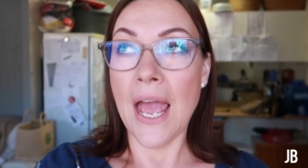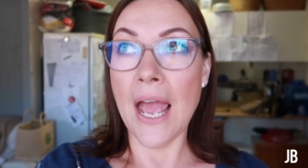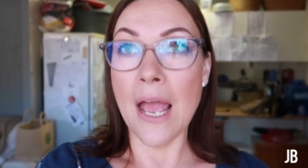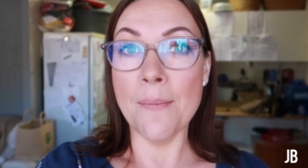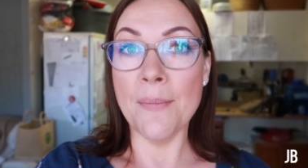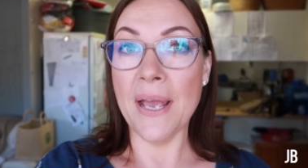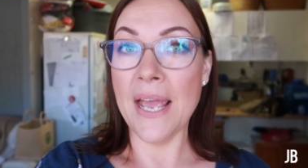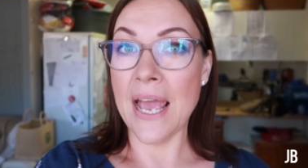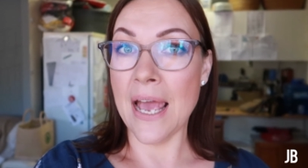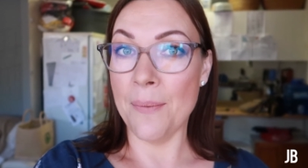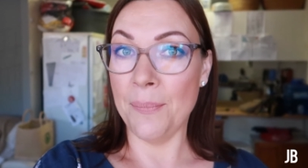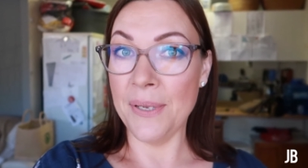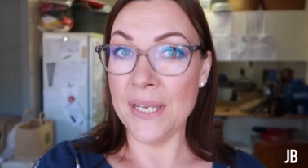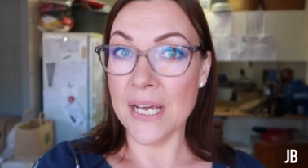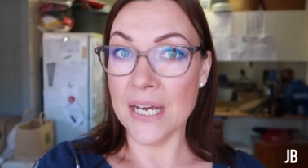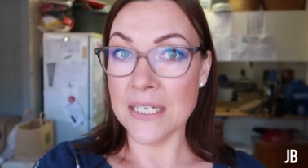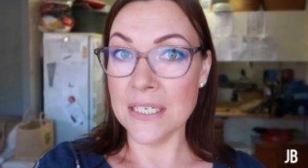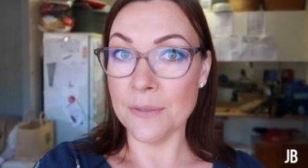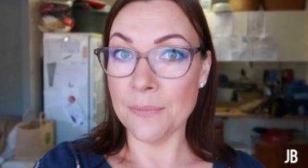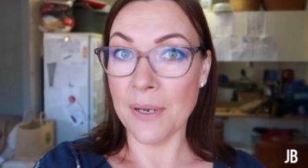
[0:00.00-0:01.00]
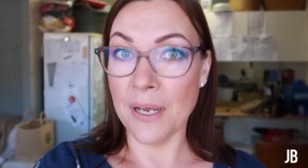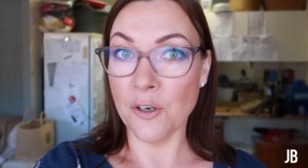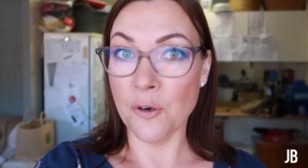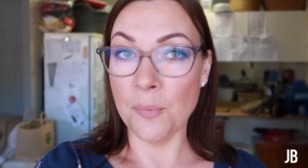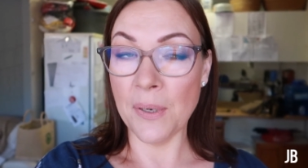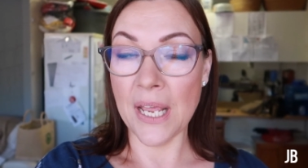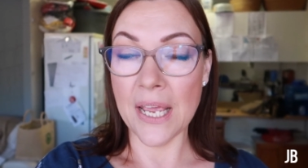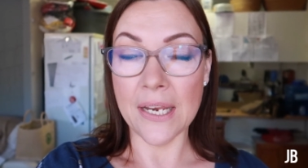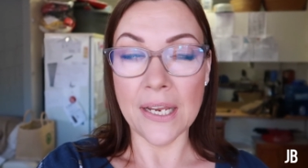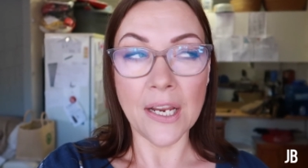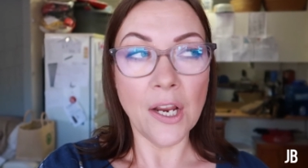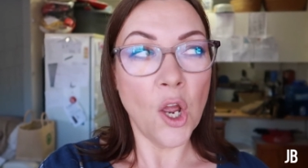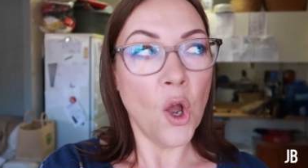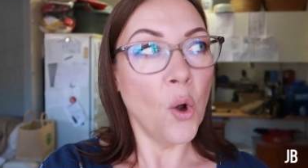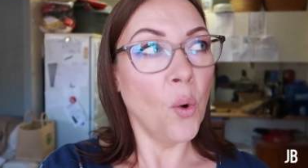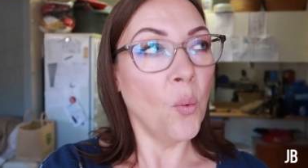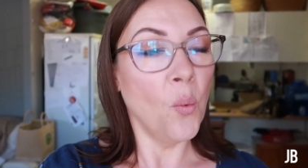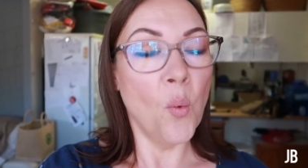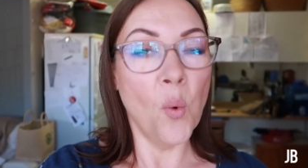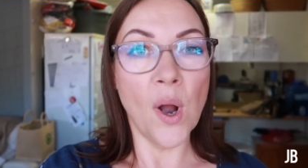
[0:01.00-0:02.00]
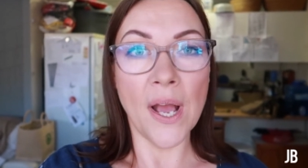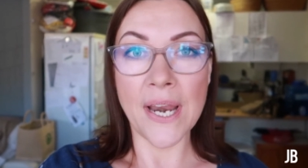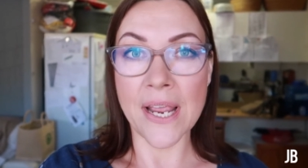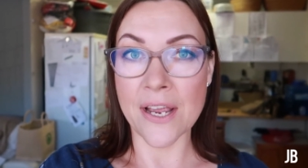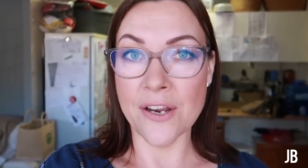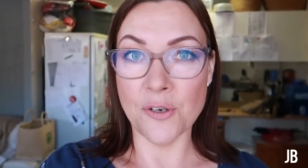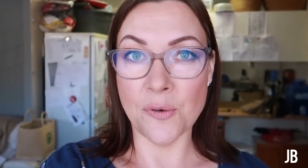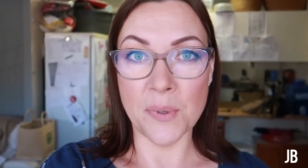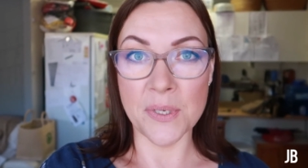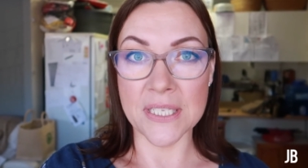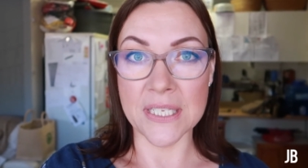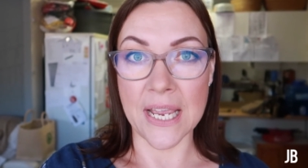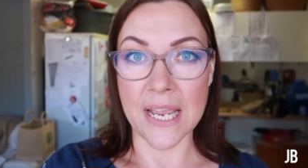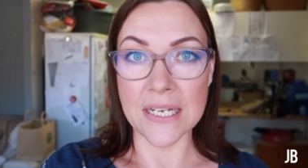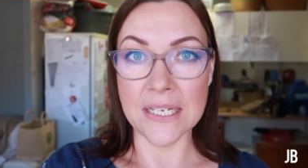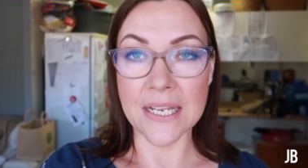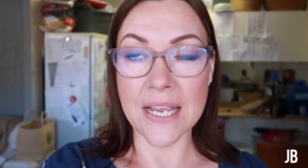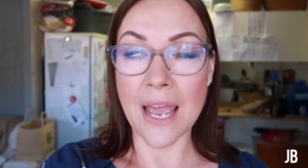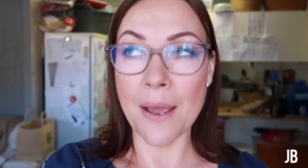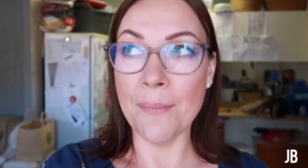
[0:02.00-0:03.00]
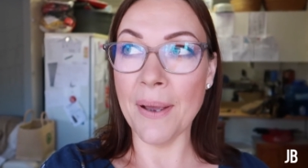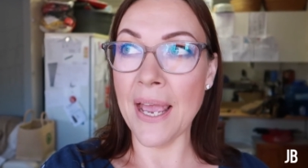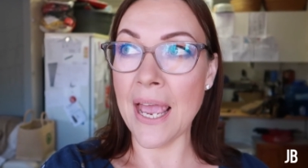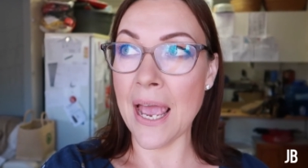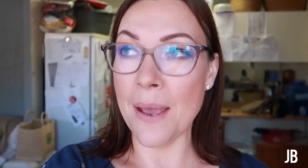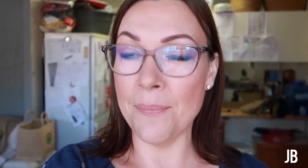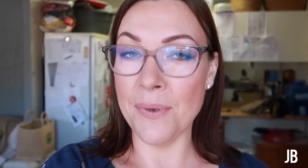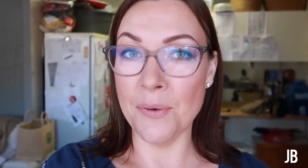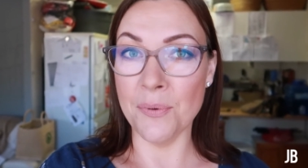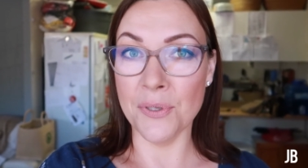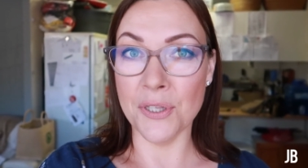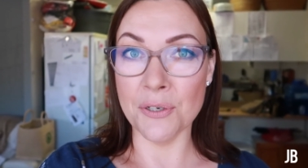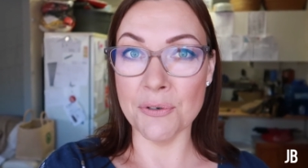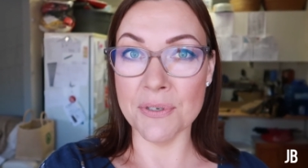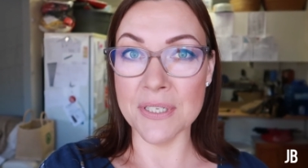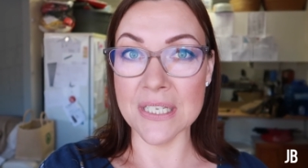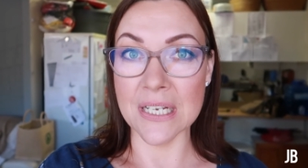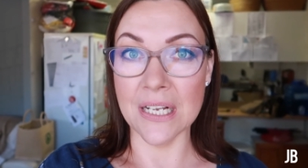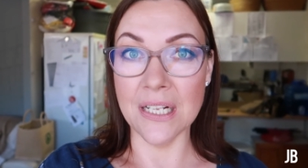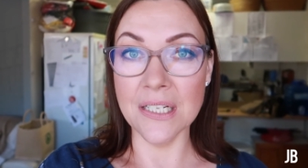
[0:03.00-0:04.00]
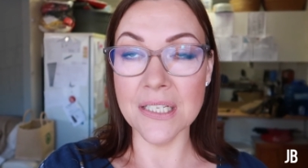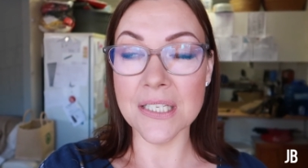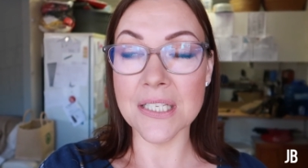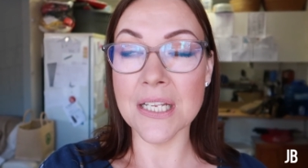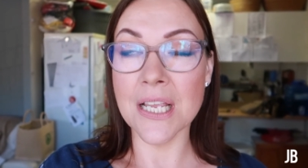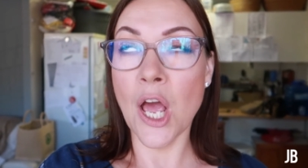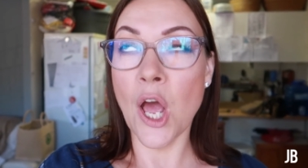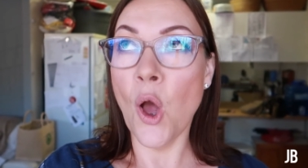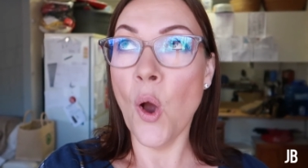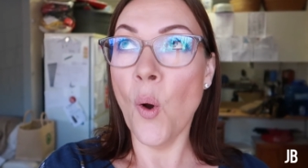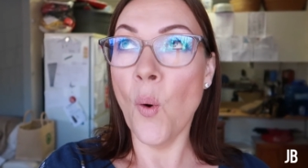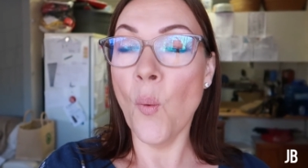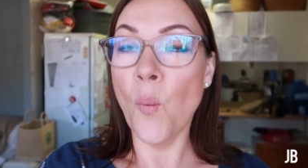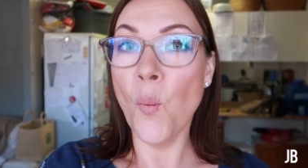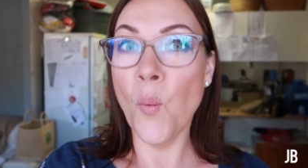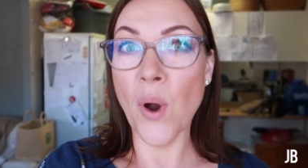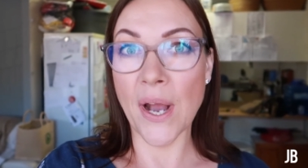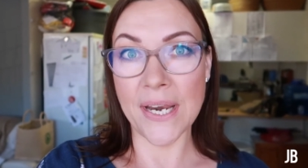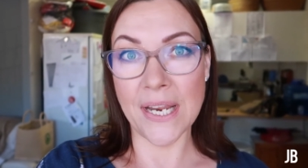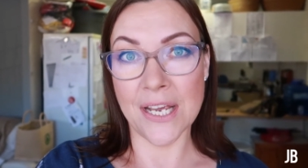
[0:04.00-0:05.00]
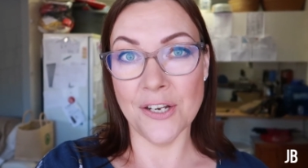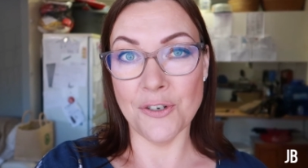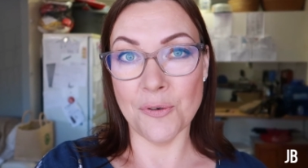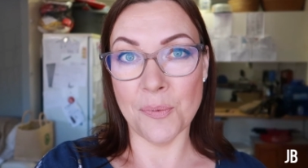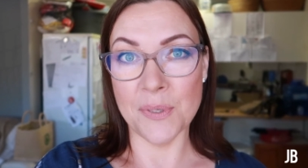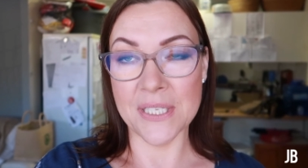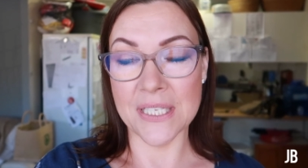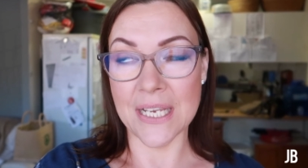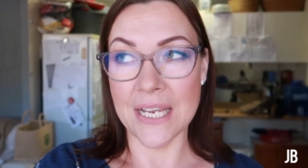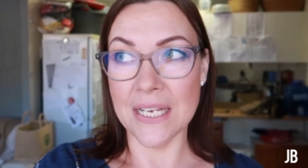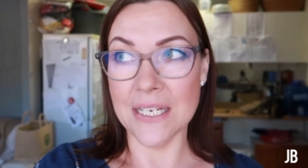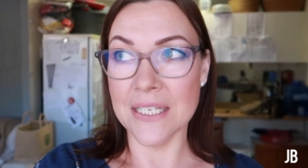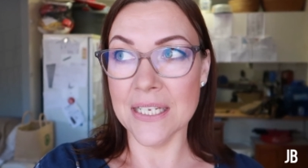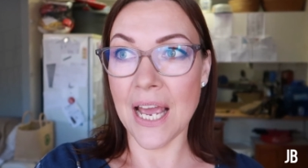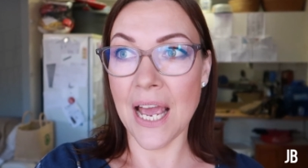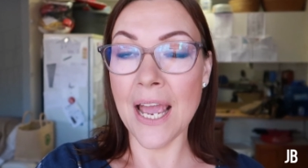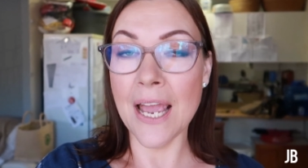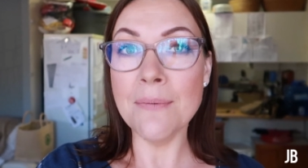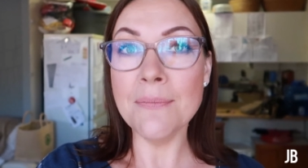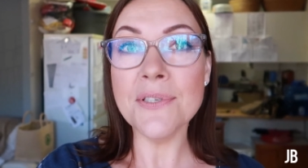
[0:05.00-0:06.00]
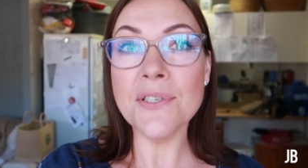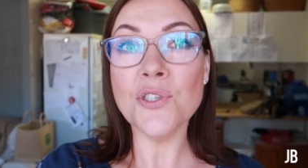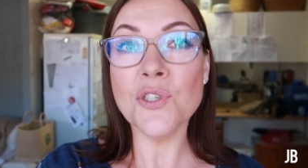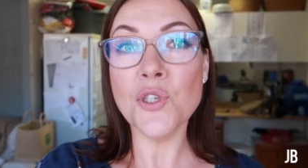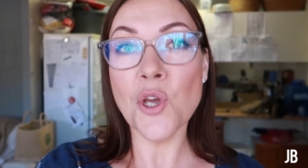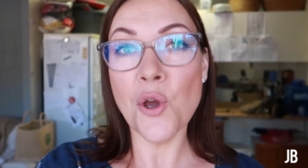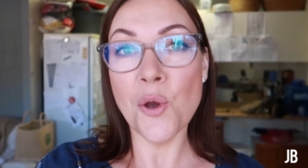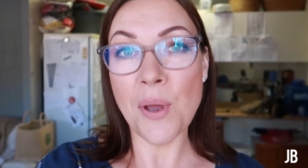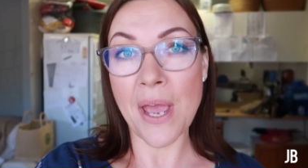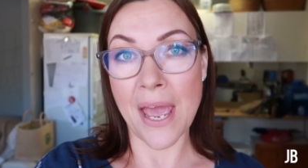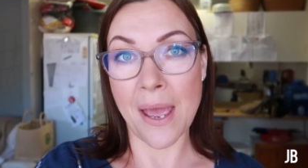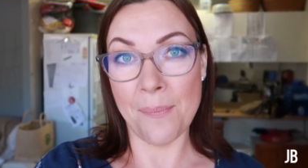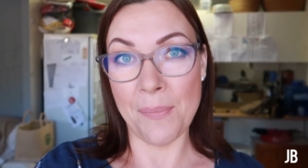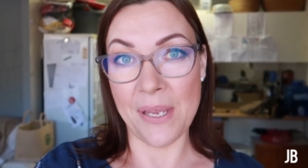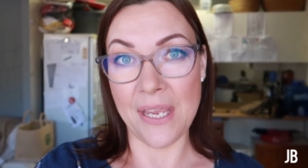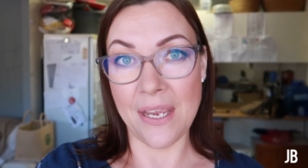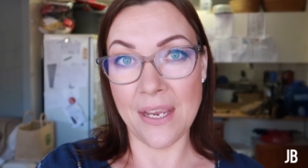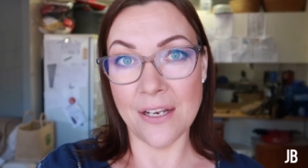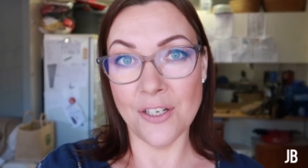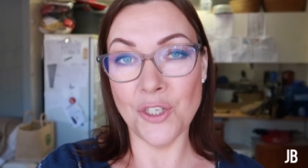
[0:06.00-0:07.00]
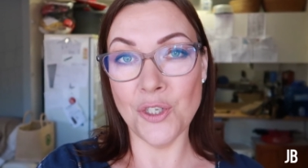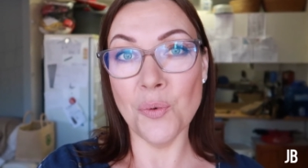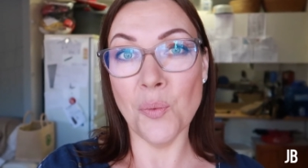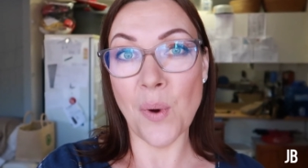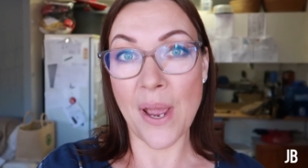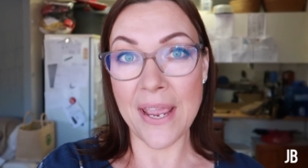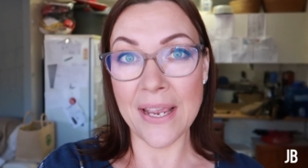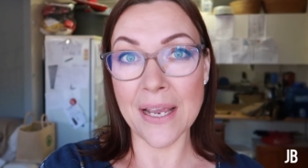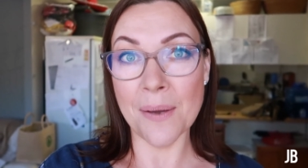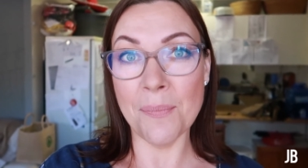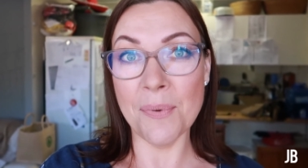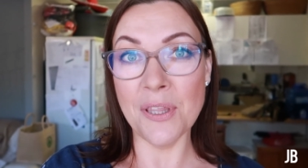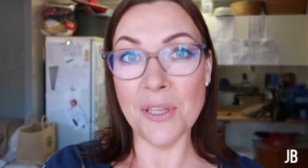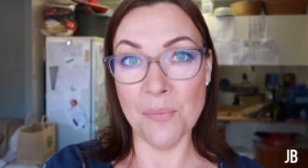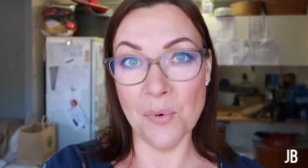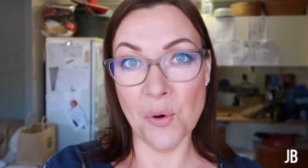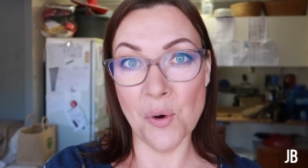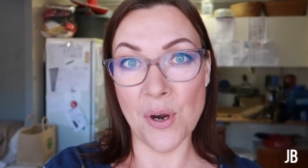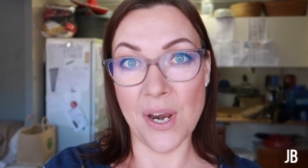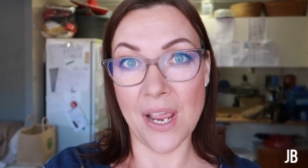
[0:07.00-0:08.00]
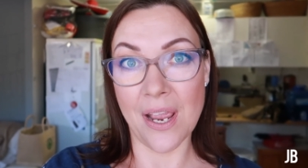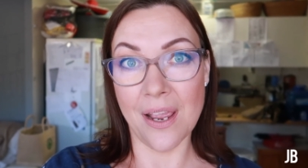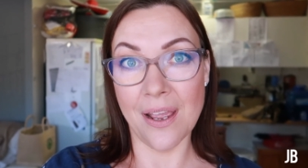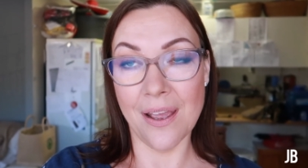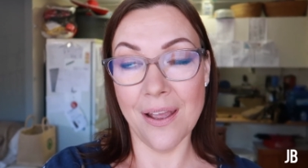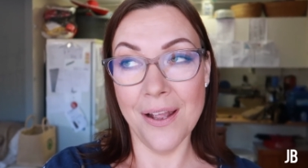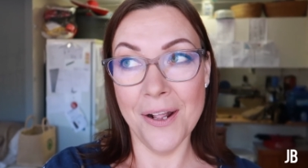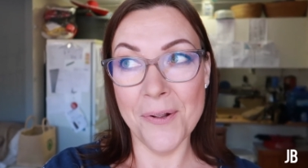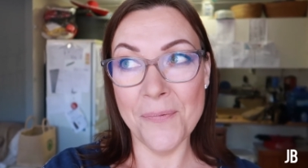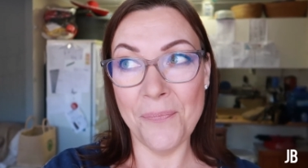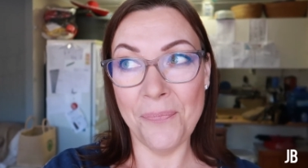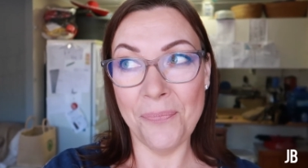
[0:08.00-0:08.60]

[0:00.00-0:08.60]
Am I happy I did microblading? 100%. Am I happy with the results? 100%. I'm so happy to wake up in the morning